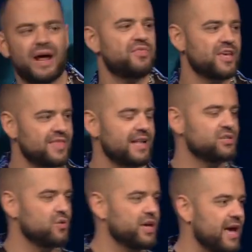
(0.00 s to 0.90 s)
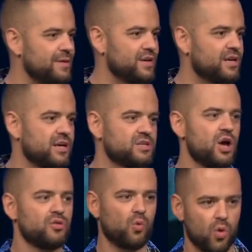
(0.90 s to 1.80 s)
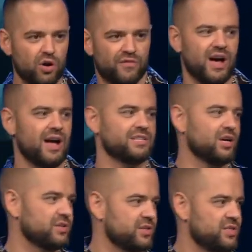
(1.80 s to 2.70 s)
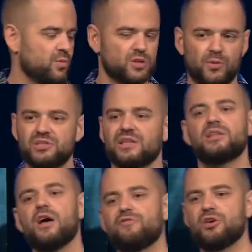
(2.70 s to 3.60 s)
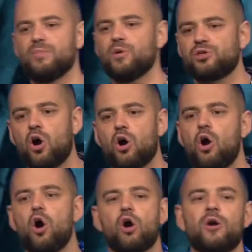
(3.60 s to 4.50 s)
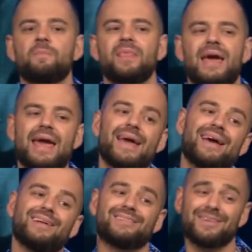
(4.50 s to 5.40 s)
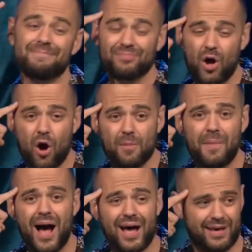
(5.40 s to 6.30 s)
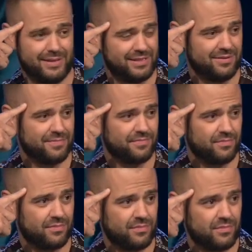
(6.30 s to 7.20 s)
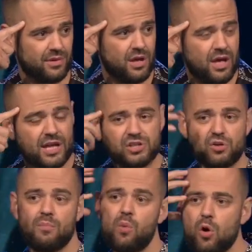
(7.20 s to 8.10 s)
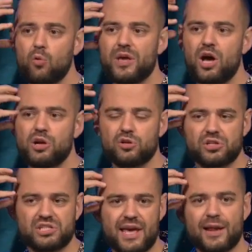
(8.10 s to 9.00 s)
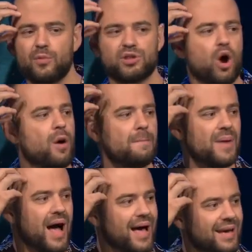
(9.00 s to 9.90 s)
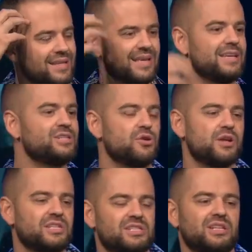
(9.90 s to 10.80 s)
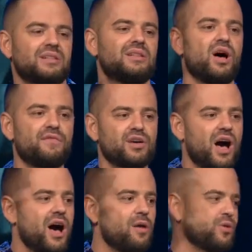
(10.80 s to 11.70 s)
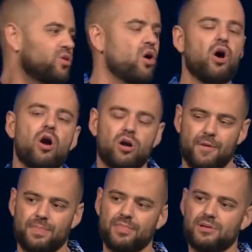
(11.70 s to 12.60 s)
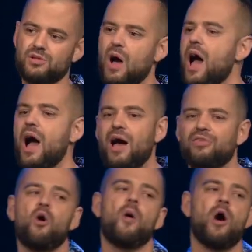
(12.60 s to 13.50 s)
I think that's okay because the Word of God tells us that we're supposed to love Him with our heart and our mind. And so the more we understand with our mind, the easier it is to love God with our heart. So I, I, hope,